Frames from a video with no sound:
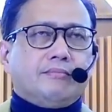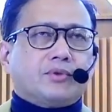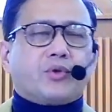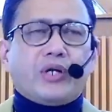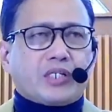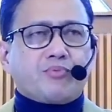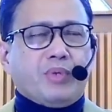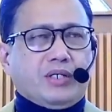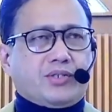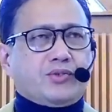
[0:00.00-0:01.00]

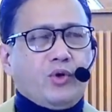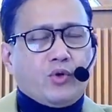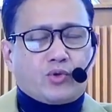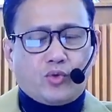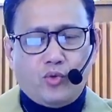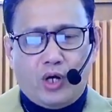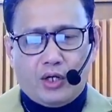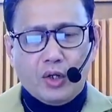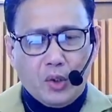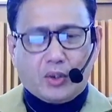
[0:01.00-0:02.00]
Christmas, those who
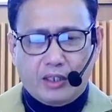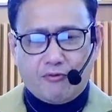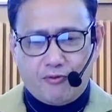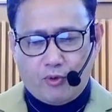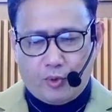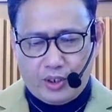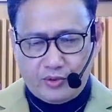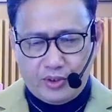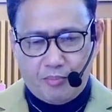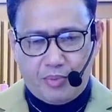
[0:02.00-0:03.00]
are looking forward
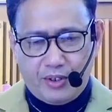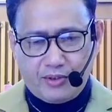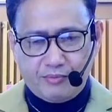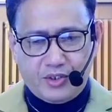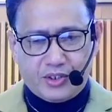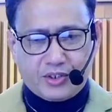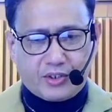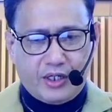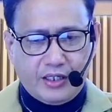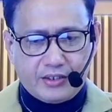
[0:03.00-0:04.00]
to the birth of Jesus
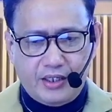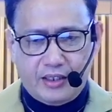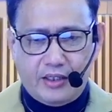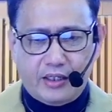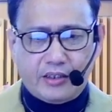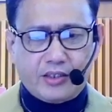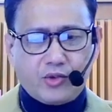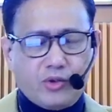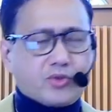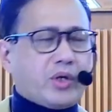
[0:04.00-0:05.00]
Christ, and there is
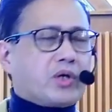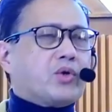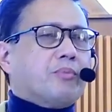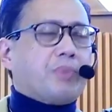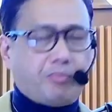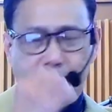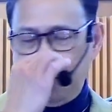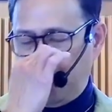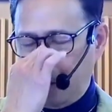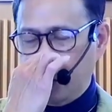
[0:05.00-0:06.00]
also a group of
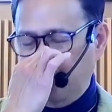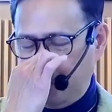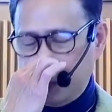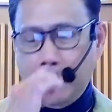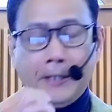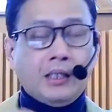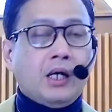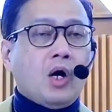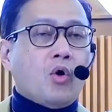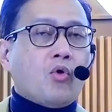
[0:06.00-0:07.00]
people
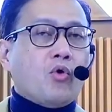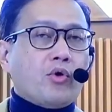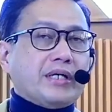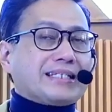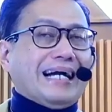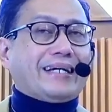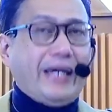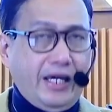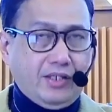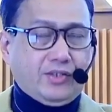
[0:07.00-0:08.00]
who is
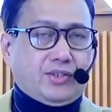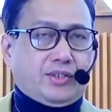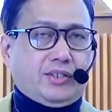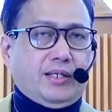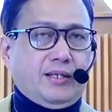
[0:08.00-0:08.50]
against